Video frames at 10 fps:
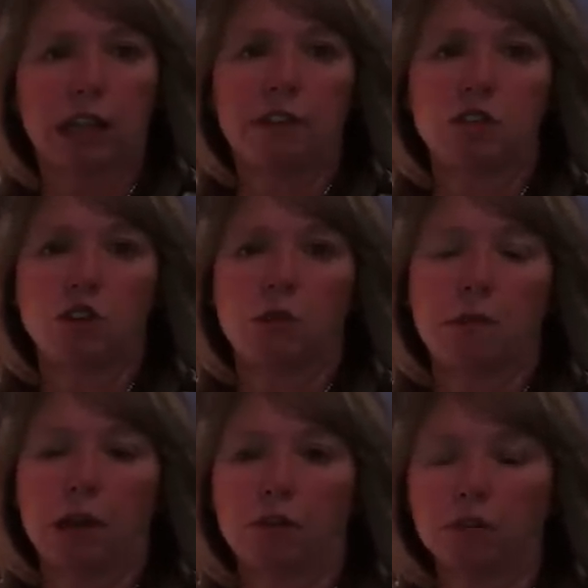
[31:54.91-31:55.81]
It gives you a
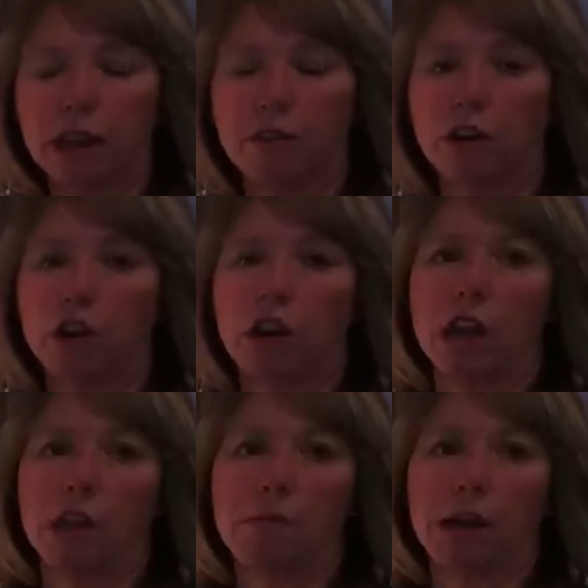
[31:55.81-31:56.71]
better flavor
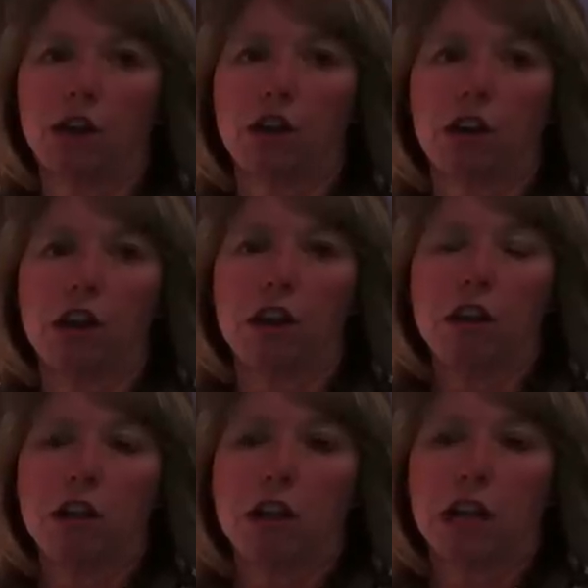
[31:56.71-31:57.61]
and a better
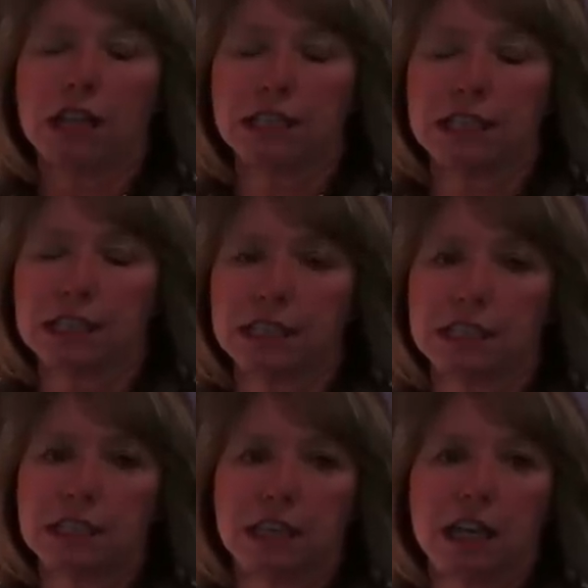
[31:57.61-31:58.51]

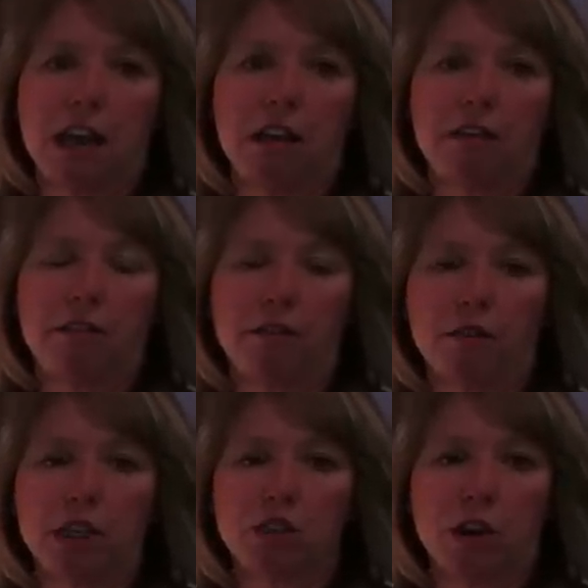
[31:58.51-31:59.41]
consistency of the
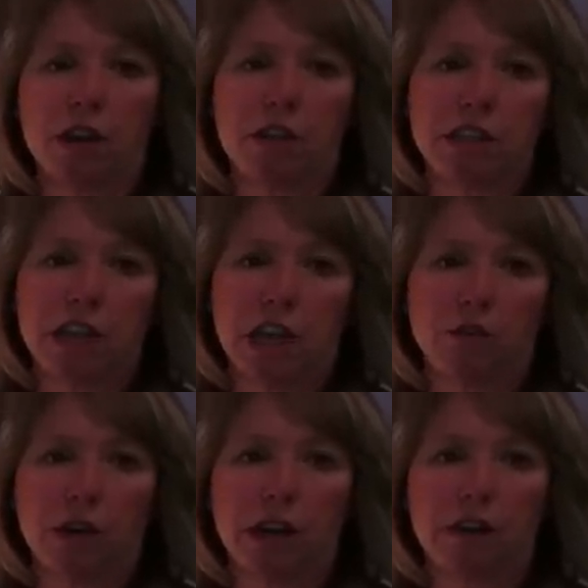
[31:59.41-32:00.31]
freeze-dried and then
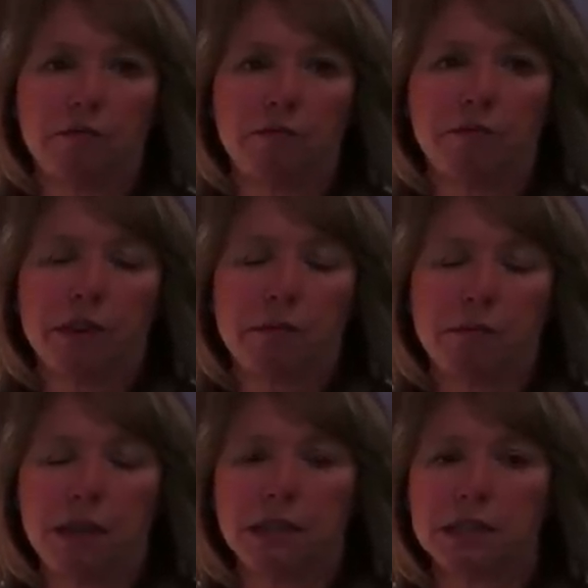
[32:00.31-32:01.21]
dehydrated
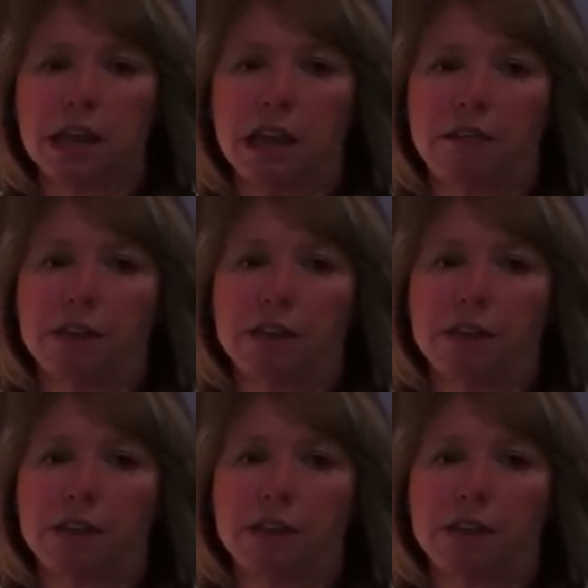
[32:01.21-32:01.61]
meats and